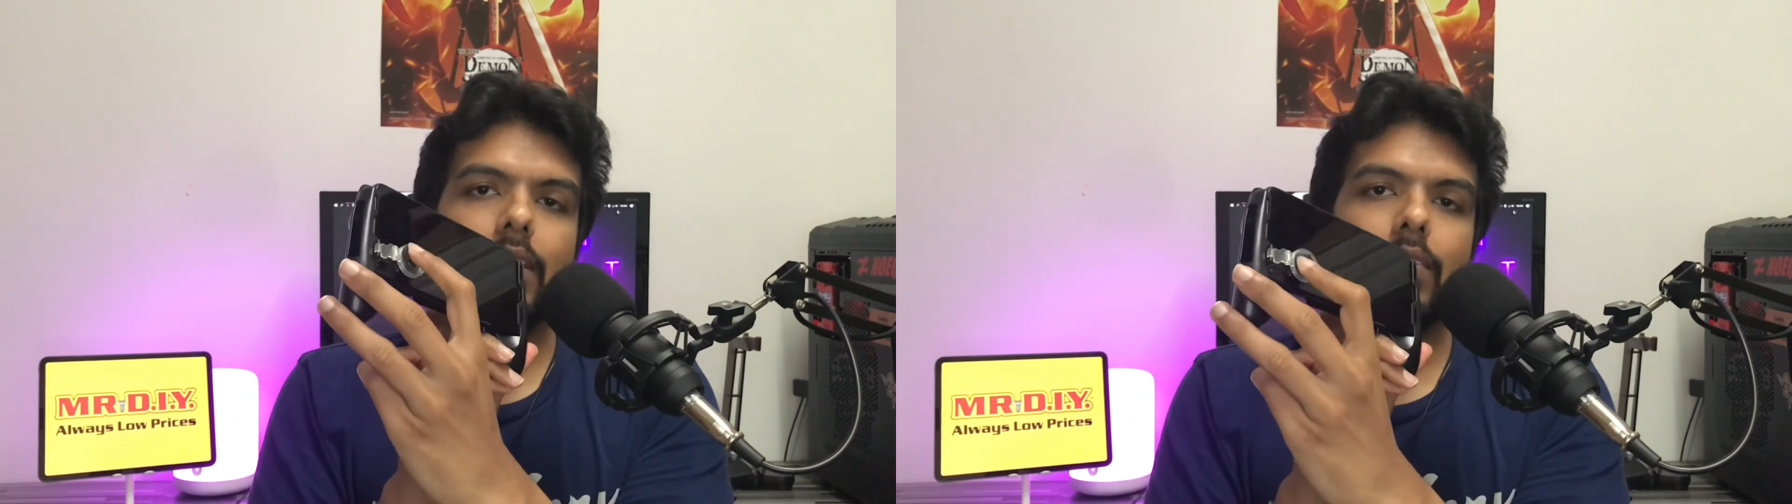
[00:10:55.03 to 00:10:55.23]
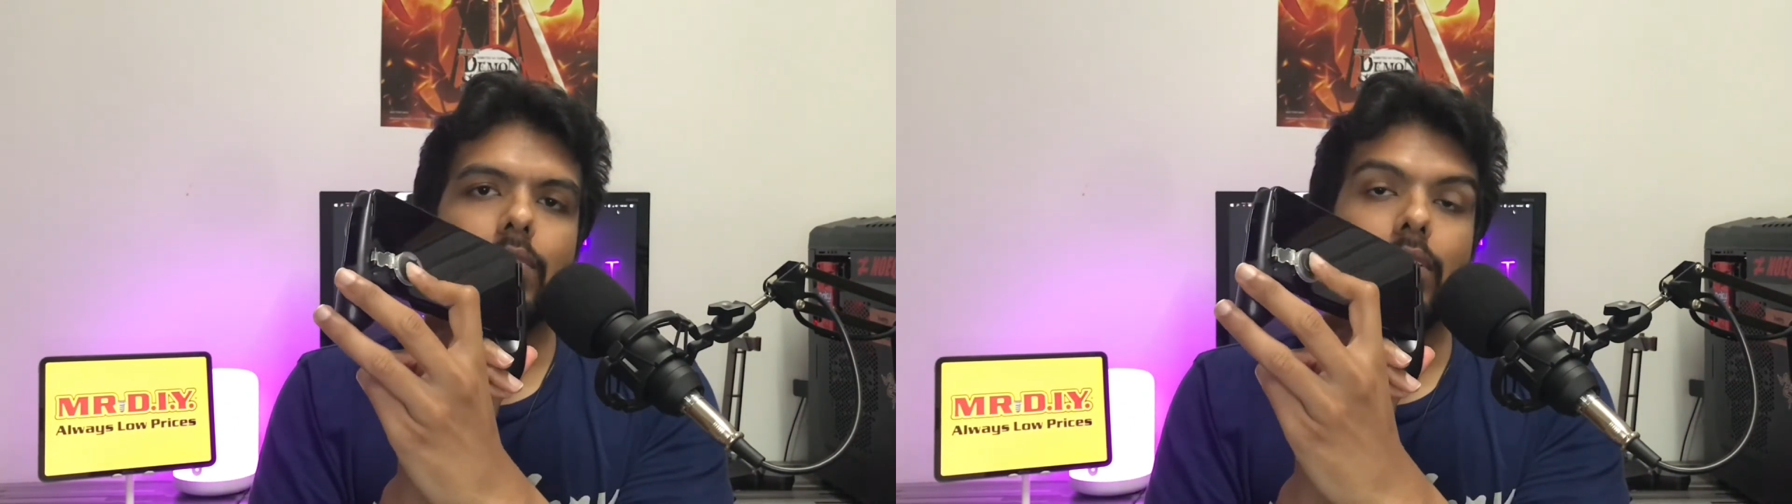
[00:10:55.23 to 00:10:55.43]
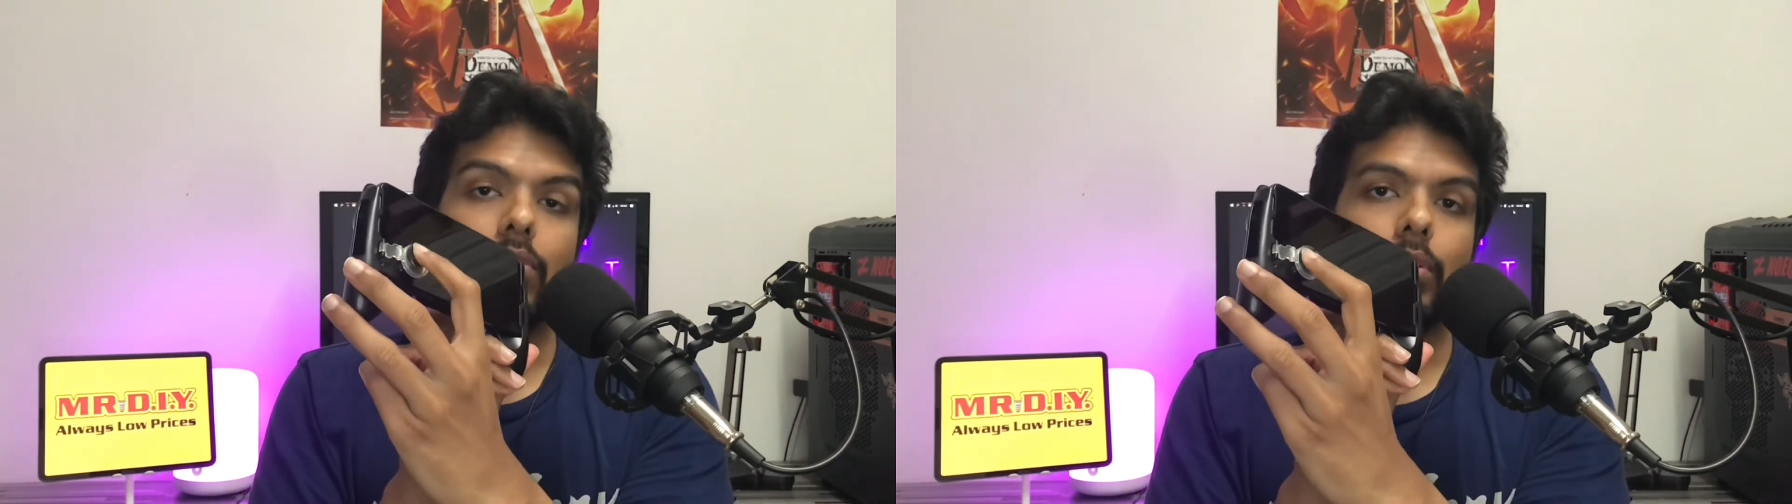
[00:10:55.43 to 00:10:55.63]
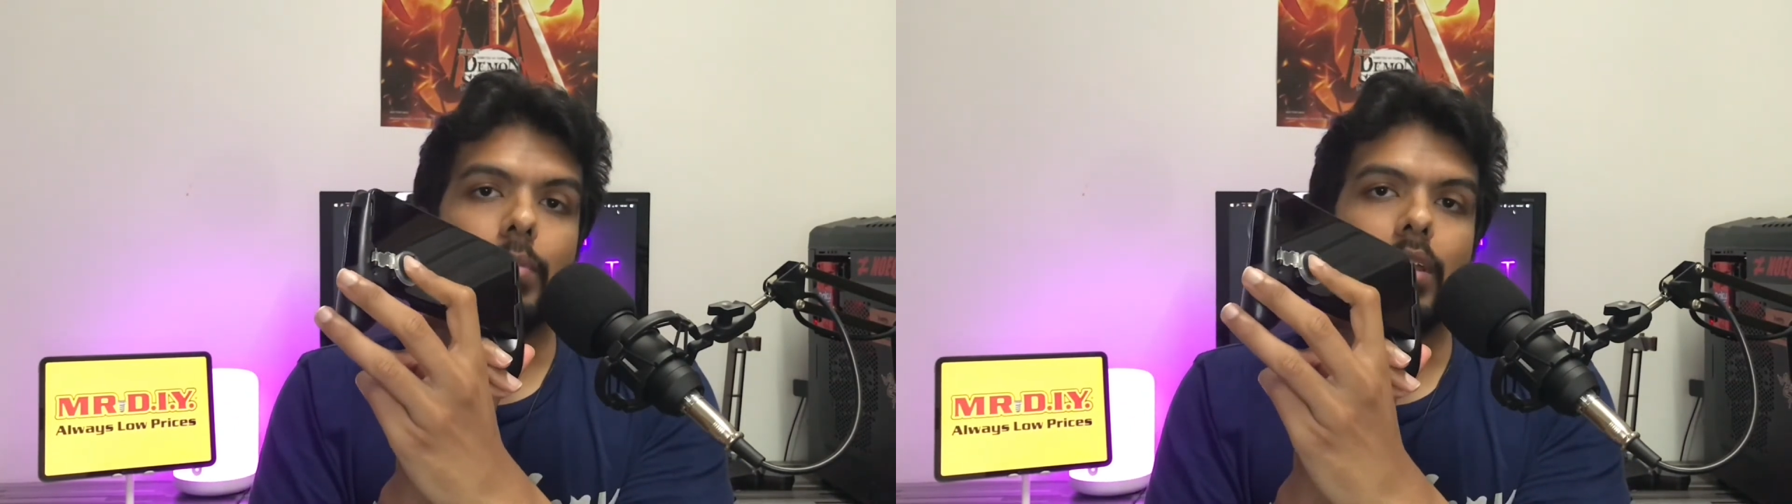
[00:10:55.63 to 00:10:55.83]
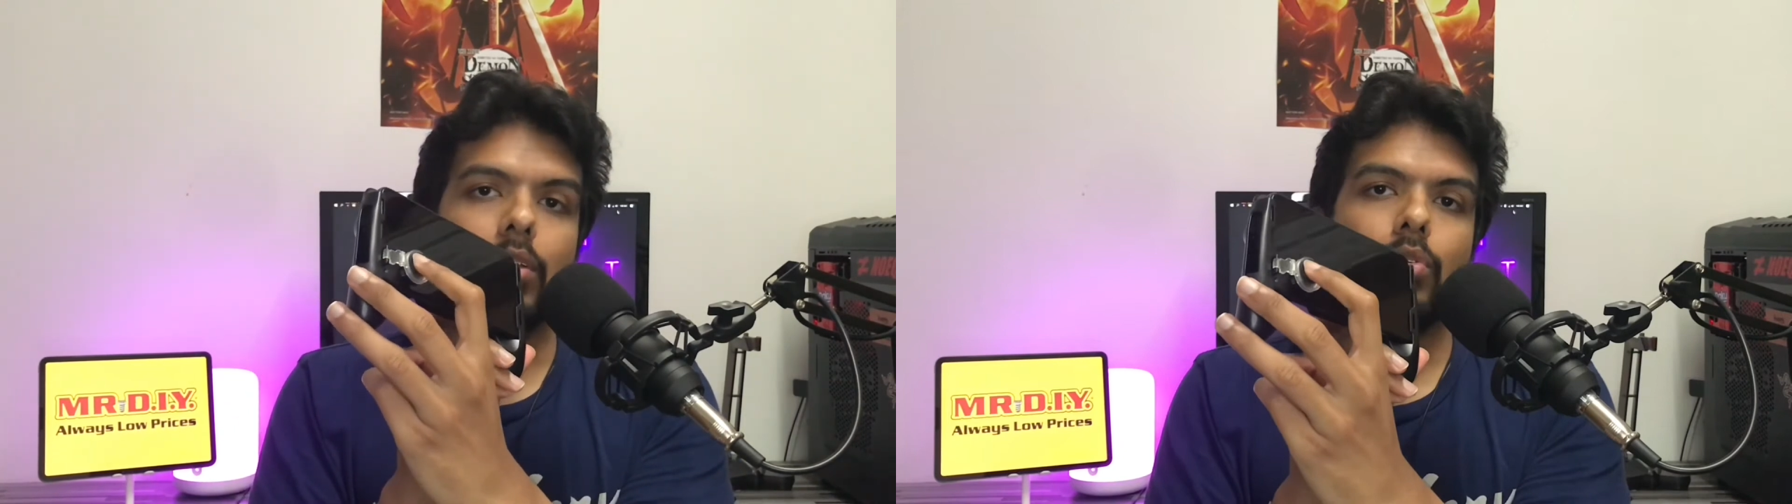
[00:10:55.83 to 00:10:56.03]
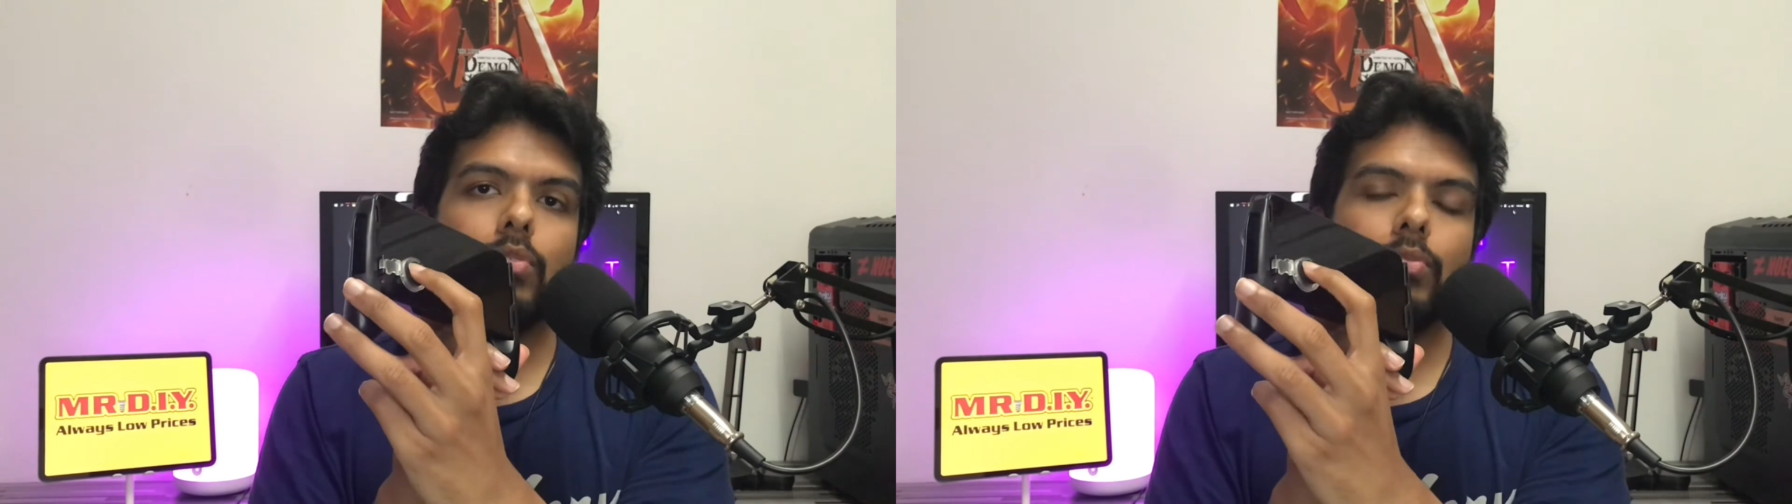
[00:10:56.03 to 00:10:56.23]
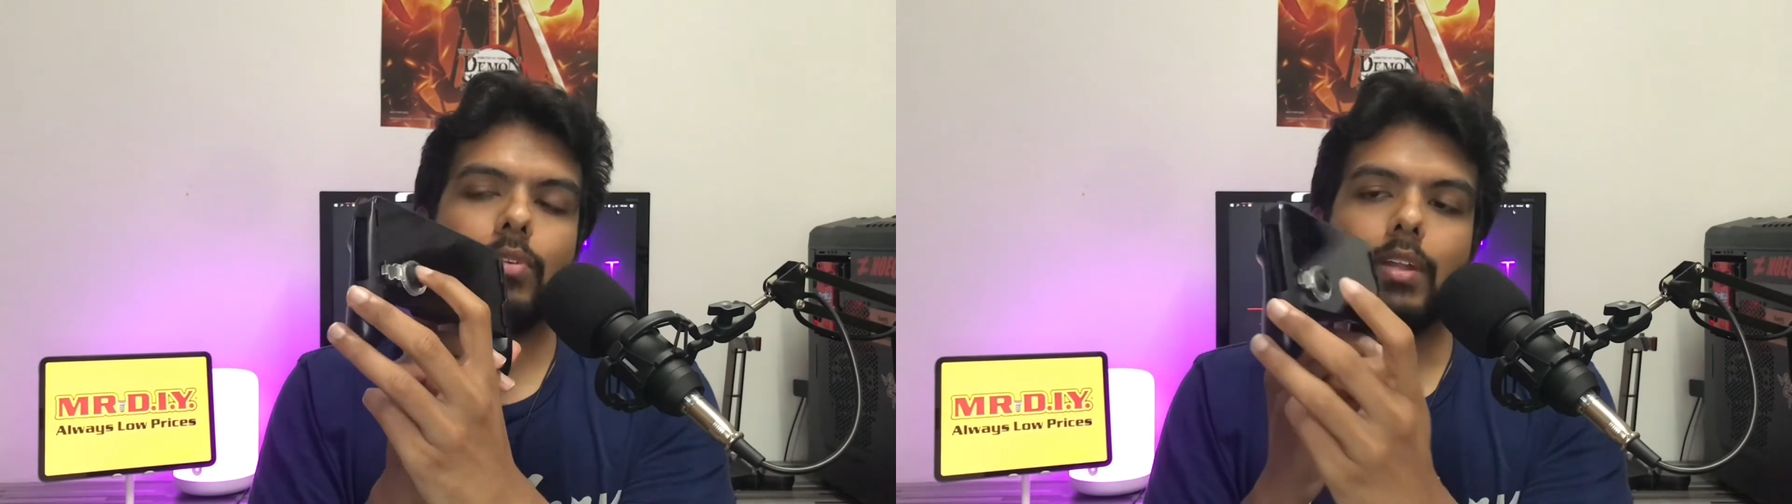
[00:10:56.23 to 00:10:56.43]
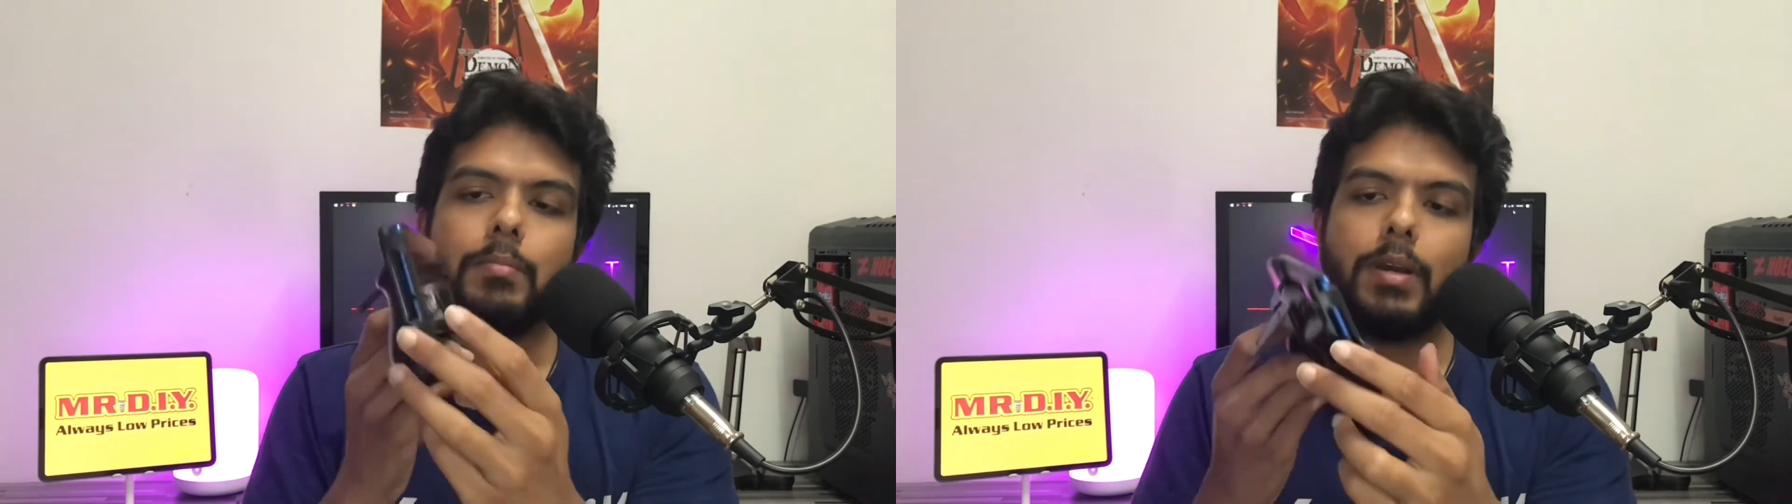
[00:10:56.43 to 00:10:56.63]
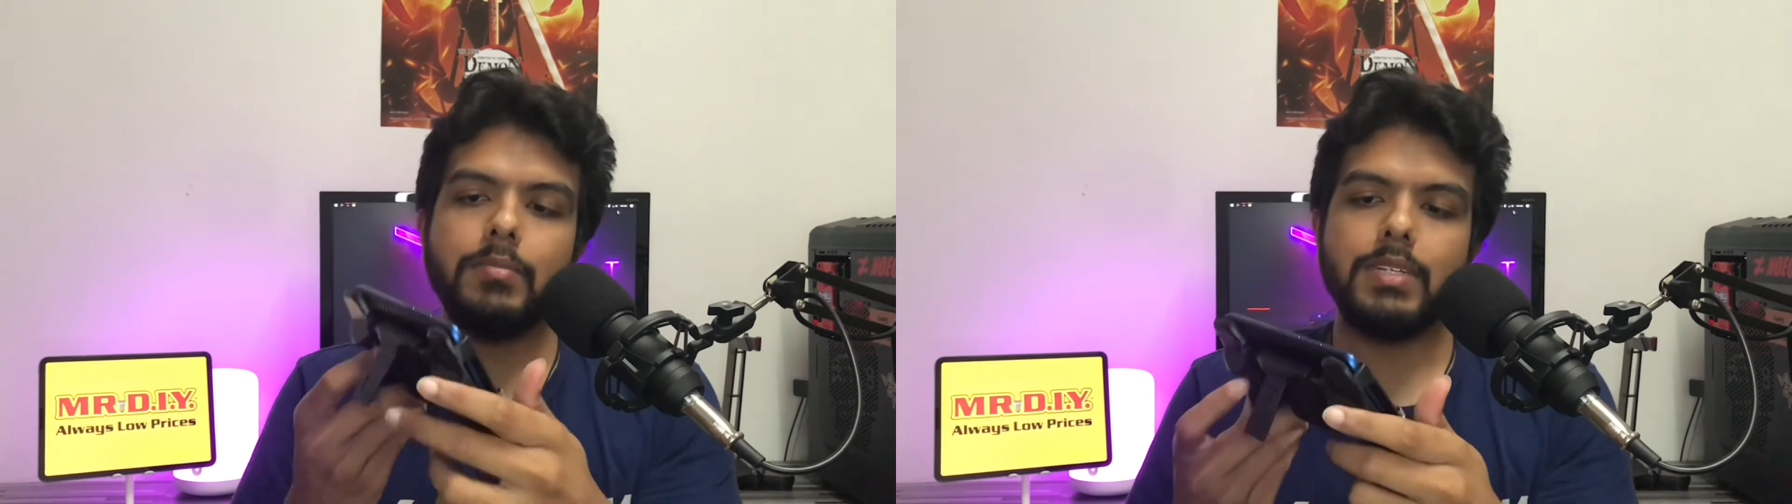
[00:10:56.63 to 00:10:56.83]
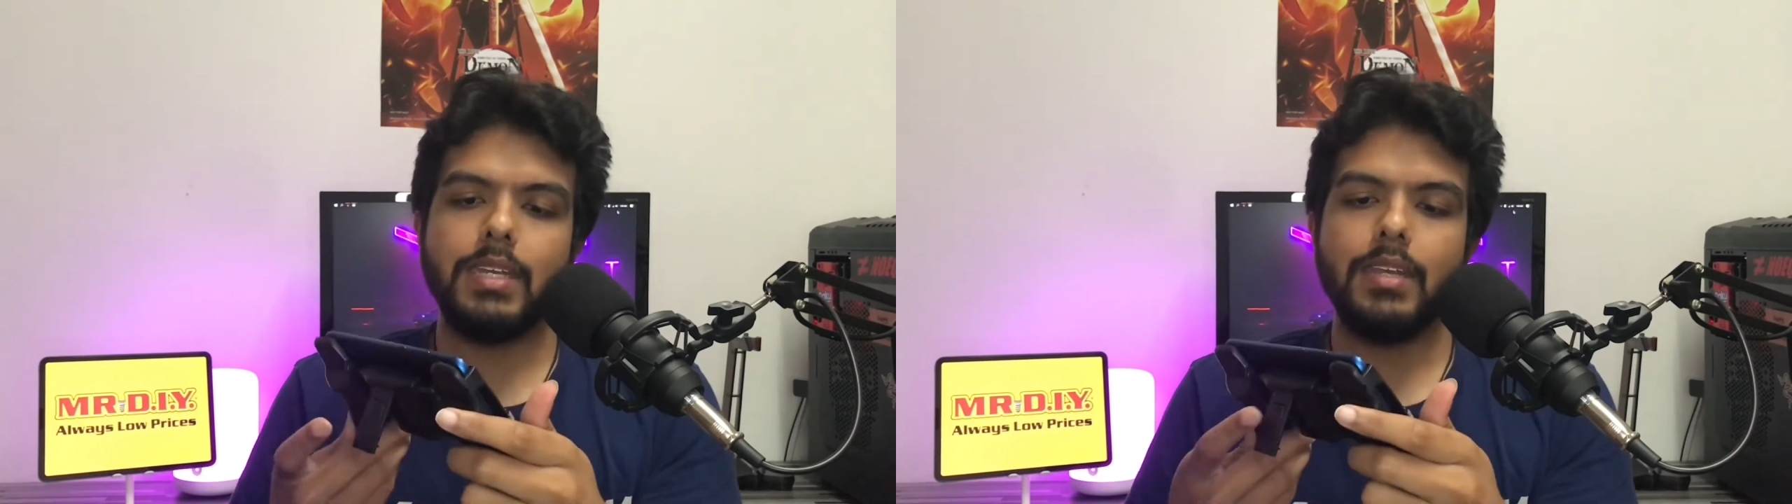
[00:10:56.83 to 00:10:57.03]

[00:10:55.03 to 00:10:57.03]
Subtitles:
This will be useful in PUBG.